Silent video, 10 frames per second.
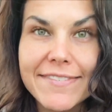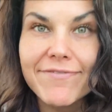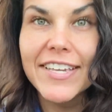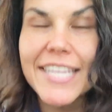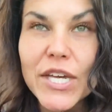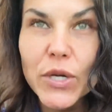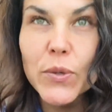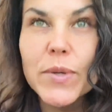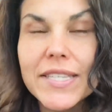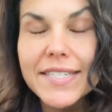
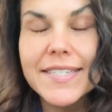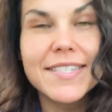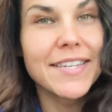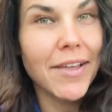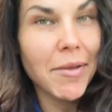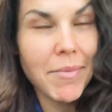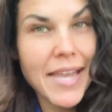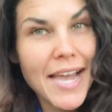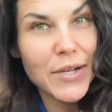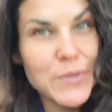video, this is not my
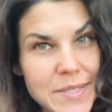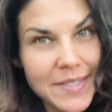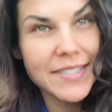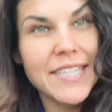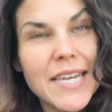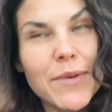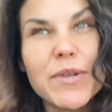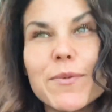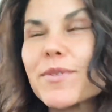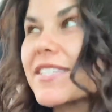house. We
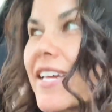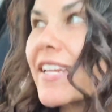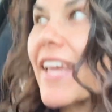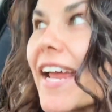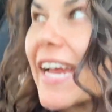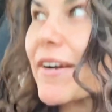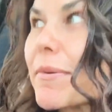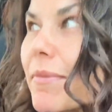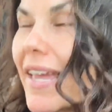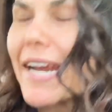were staying in an
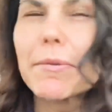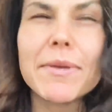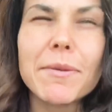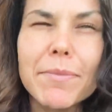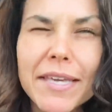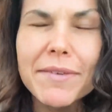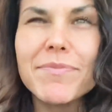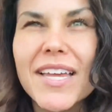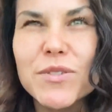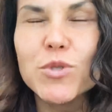
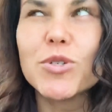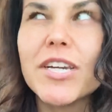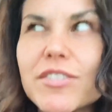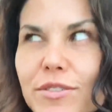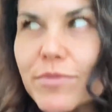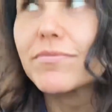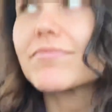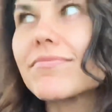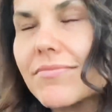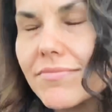Airbnb as we're trying to
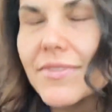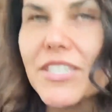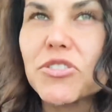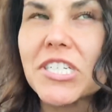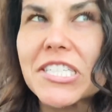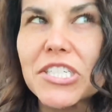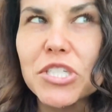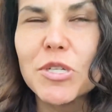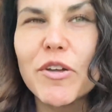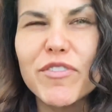get
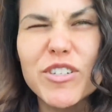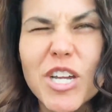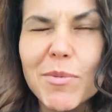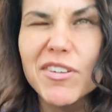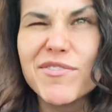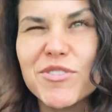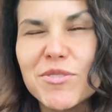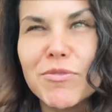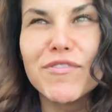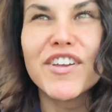transitioned over, job interviews,
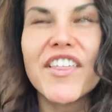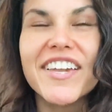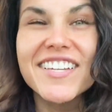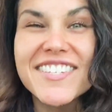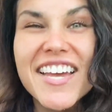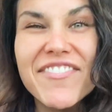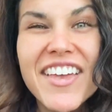moving, all that kind of stuff.